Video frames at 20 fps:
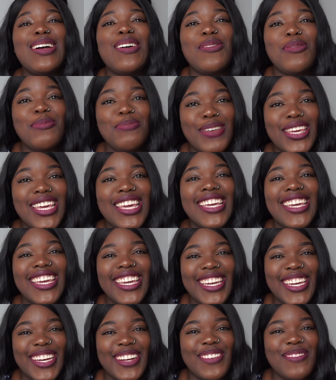of being
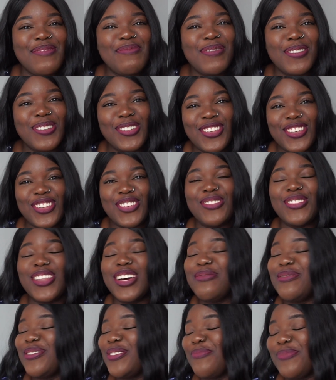here in portugal
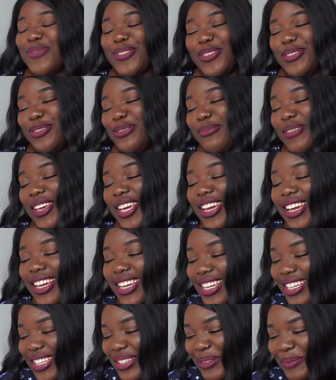that was brutal mate
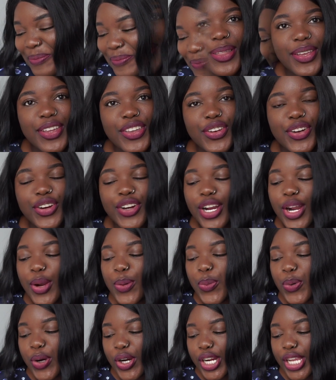now that you're a
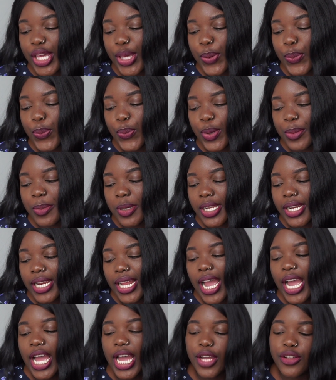working woman,
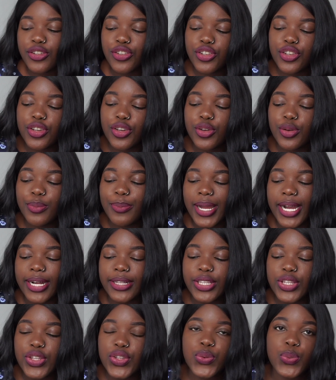how do you
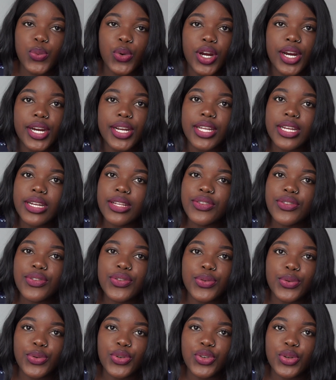balance work and
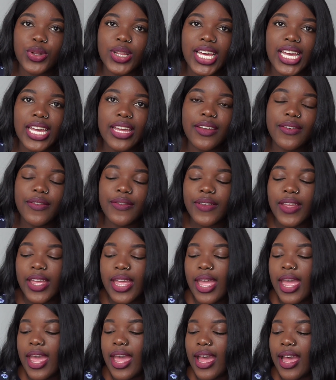social life?
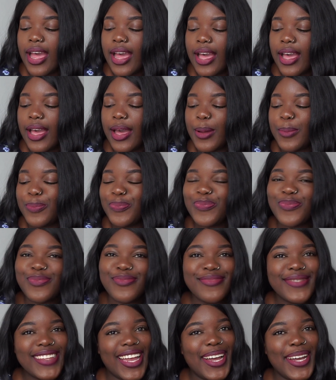Um,
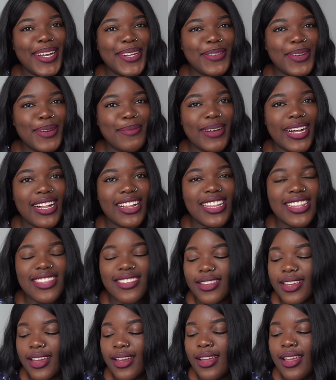how do I balance
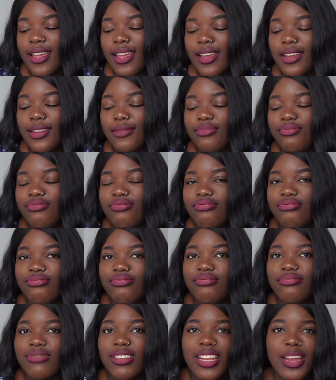it?
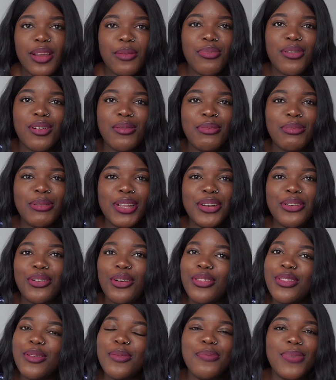Probably
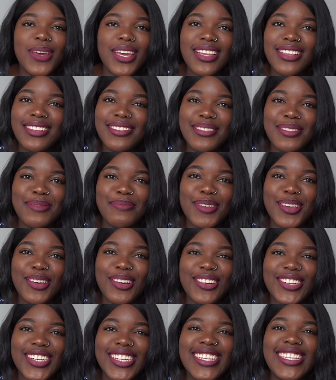not the best to be
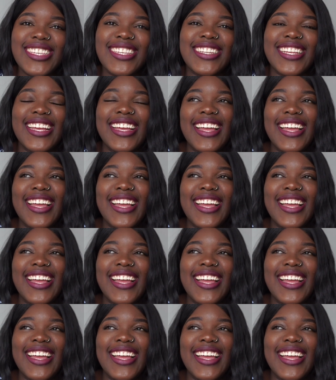honest.